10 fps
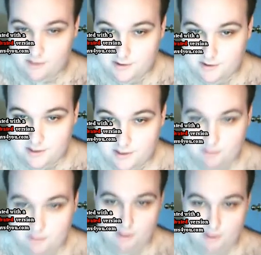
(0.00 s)
have been
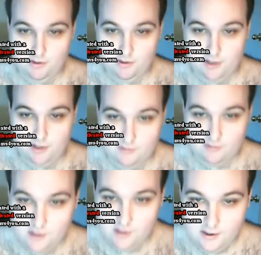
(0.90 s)
manipulating
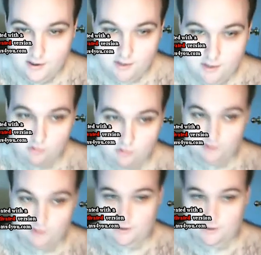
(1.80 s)
world events